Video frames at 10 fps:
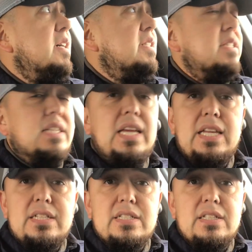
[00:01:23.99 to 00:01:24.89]

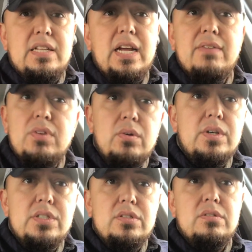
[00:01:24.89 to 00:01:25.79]
states that have no
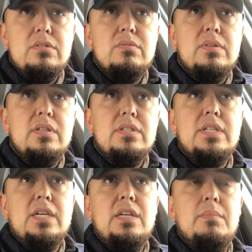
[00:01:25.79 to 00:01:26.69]
issues with the
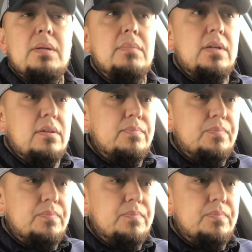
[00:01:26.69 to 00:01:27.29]
Second Amendment.